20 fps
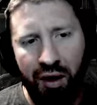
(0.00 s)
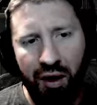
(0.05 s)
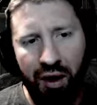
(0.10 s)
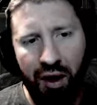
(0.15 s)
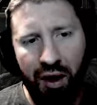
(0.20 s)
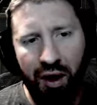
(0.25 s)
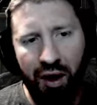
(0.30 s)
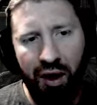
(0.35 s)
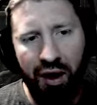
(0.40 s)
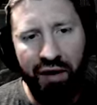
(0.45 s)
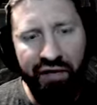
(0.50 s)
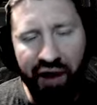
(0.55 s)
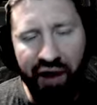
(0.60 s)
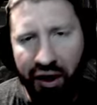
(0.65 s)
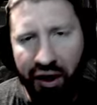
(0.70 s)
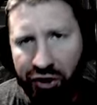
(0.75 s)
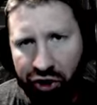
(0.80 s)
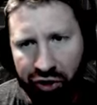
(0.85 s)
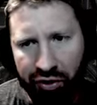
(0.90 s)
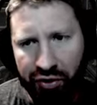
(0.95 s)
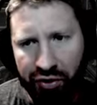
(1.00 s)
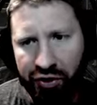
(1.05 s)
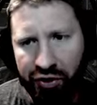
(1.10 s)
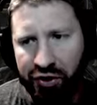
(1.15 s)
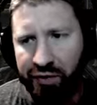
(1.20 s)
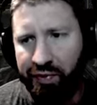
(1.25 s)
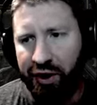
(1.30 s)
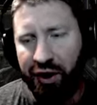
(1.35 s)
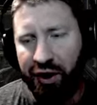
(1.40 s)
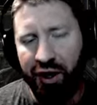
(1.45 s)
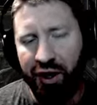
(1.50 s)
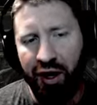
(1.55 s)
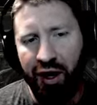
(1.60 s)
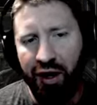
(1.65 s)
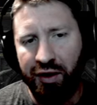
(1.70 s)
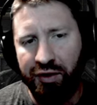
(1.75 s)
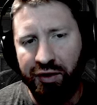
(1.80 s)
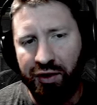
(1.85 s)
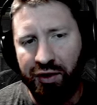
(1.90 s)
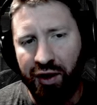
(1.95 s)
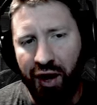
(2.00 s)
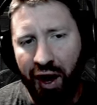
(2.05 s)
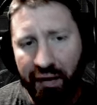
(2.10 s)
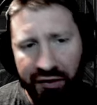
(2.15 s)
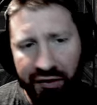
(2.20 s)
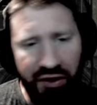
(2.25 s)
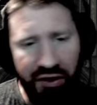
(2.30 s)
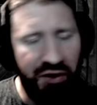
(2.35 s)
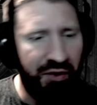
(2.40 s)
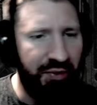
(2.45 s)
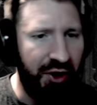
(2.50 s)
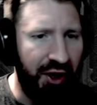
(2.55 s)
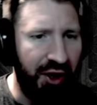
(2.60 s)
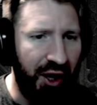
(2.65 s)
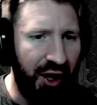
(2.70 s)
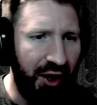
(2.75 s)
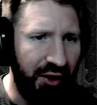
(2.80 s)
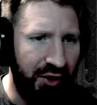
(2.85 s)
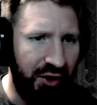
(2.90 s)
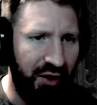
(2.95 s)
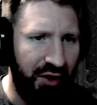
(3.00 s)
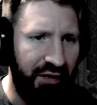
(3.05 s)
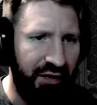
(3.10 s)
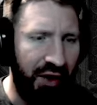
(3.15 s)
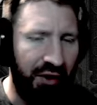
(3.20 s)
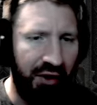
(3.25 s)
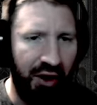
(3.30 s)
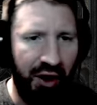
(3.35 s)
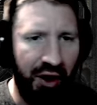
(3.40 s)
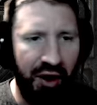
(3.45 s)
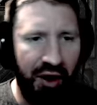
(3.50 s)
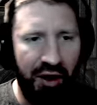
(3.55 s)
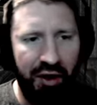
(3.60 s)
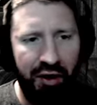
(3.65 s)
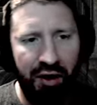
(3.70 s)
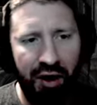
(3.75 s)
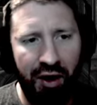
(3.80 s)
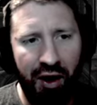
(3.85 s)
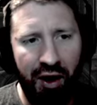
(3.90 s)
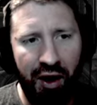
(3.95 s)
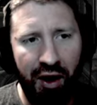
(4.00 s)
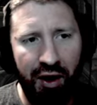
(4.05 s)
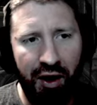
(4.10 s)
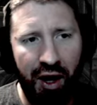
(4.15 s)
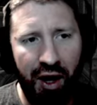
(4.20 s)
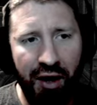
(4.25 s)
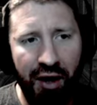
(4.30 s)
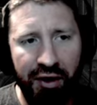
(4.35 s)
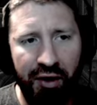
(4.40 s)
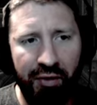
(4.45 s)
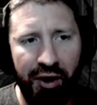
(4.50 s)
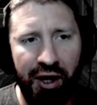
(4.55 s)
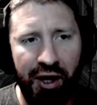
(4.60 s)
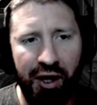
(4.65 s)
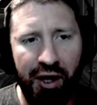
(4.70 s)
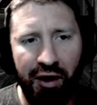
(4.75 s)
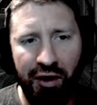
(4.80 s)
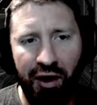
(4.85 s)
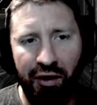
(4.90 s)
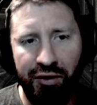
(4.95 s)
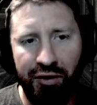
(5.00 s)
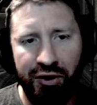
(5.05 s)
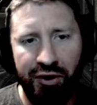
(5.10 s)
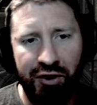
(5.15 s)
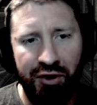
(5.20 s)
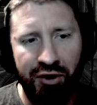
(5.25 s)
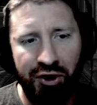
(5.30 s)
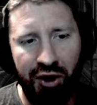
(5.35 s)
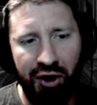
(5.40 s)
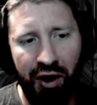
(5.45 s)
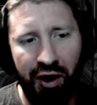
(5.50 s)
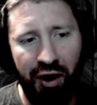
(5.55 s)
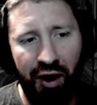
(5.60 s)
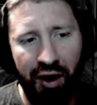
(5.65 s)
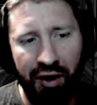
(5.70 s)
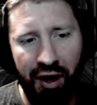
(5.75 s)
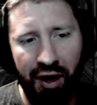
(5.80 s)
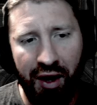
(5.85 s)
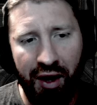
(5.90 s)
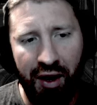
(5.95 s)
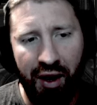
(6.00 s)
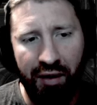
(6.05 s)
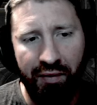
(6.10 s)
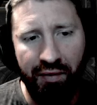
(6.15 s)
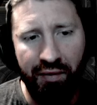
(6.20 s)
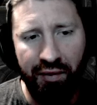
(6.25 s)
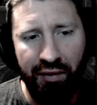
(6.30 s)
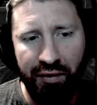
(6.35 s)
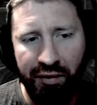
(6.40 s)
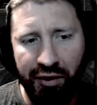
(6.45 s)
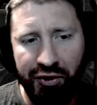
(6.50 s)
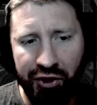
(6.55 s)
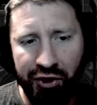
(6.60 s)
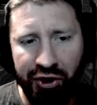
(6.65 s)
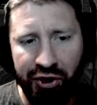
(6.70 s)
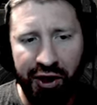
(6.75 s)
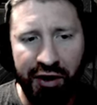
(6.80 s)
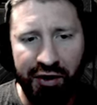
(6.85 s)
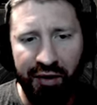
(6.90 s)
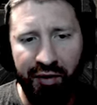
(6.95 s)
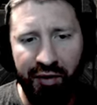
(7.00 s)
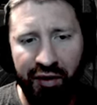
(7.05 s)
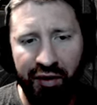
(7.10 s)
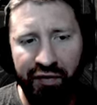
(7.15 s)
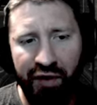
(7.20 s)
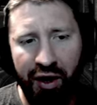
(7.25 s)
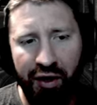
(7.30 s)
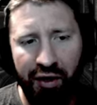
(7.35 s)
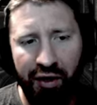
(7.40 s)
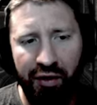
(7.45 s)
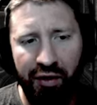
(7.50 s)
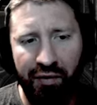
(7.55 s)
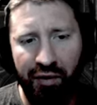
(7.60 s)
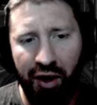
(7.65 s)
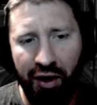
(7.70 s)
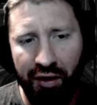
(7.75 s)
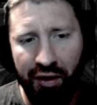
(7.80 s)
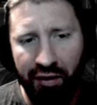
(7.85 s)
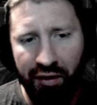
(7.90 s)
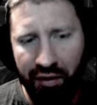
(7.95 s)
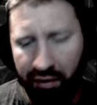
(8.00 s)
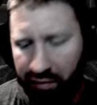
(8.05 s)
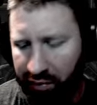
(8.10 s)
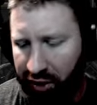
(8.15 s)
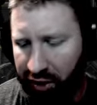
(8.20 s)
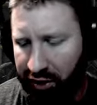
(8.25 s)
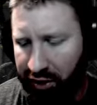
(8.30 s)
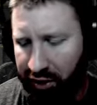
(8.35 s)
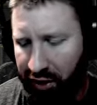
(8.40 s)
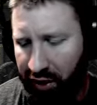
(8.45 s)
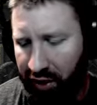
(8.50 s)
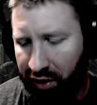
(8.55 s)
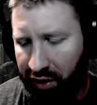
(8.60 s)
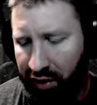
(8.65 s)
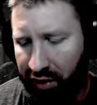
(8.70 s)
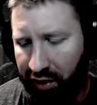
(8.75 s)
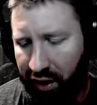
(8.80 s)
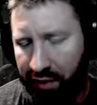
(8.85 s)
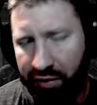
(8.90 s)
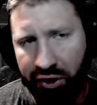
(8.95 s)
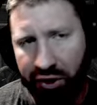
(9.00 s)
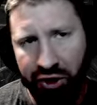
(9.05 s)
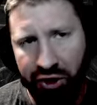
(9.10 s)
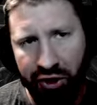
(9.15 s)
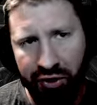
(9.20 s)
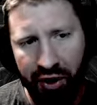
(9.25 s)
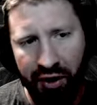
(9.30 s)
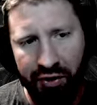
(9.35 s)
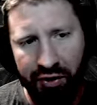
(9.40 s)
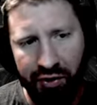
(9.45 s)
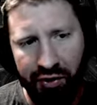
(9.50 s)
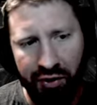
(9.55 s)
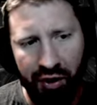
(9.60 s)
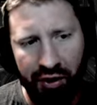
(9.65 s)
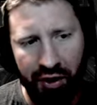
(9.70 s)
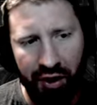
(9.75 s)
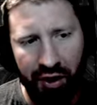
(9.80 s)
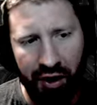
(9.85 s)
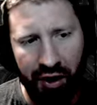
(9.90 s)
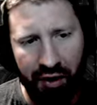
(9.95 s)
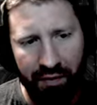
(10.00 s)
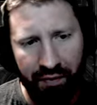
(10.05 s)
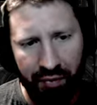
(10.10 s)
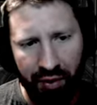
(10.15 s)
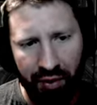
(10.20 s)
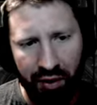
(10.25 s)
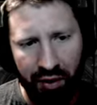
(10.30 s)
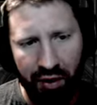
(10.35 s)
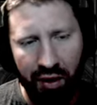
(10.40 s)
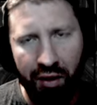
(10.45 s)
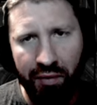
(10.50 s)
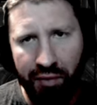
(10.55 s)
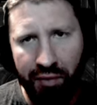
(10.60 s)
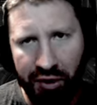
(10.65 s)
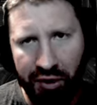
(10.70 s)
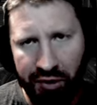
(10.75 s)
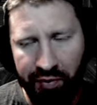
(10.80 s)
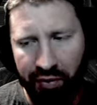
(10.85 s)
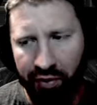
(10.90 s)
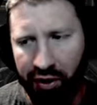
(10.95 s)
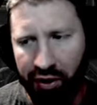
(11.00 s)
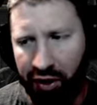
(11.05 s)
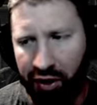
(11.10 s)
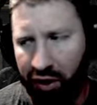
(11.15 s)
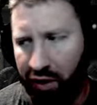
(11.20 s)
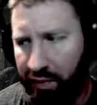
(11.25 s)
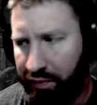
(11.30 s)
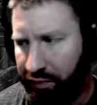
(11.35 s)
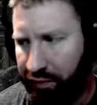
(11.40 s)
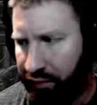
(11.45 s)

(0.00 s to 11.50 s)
adventures, because I've seen some pretty godly stuff out there, and I think we're getting close. So there's a chance I'm going to find a good one. But yeah, I appreciate you guys. I'll talk to you later. Peace be with you.